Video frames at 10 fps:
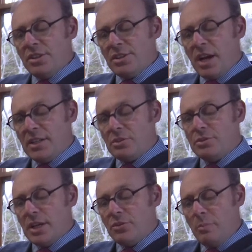a titled
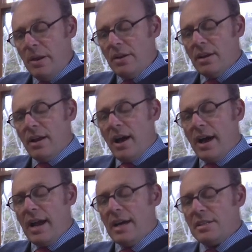gentleman?"
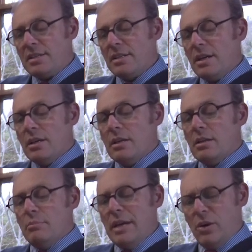I asked.
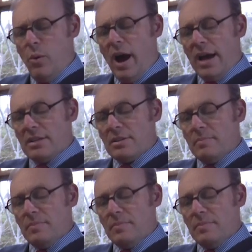"Be quiet."